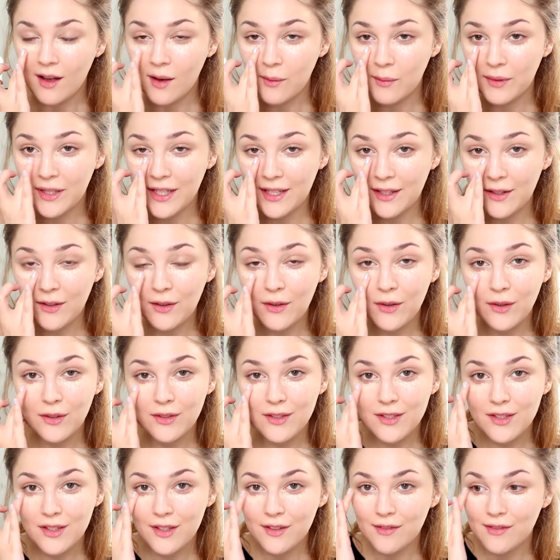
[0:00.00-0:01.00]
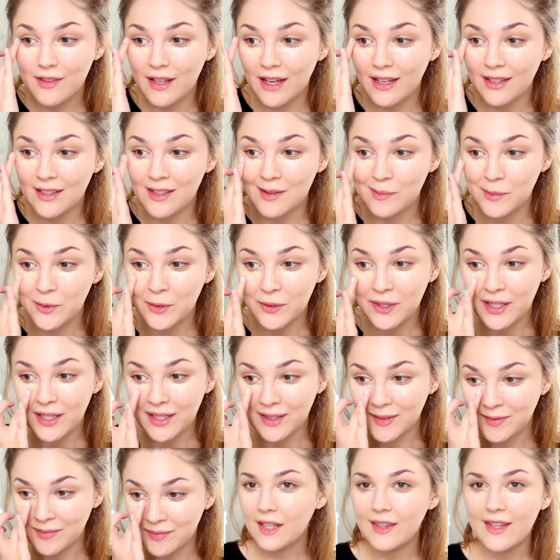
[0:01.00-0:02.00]
And we need a lot of that in the
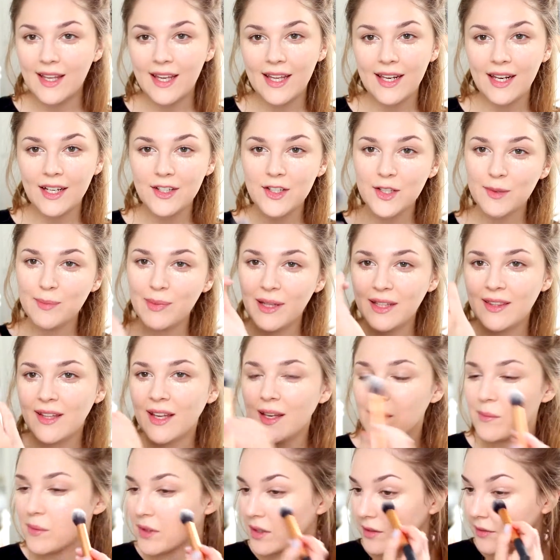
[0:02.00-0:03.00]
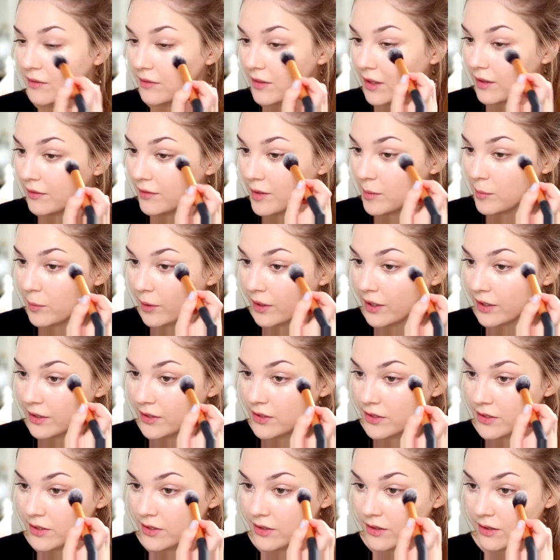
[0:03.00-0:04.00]
morning. And then I just blend that in with a fluffy
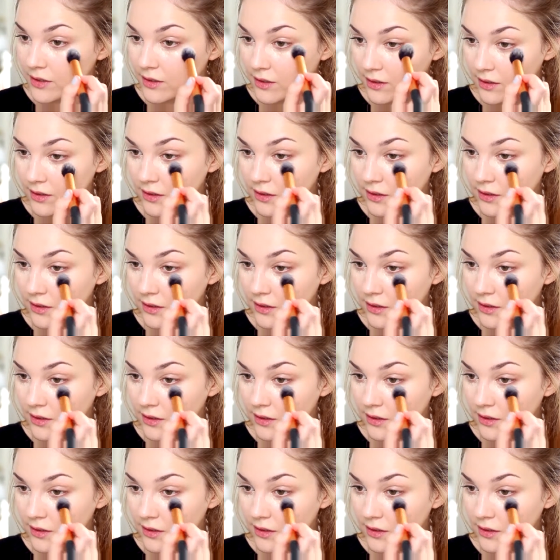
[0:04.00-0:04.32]
brush.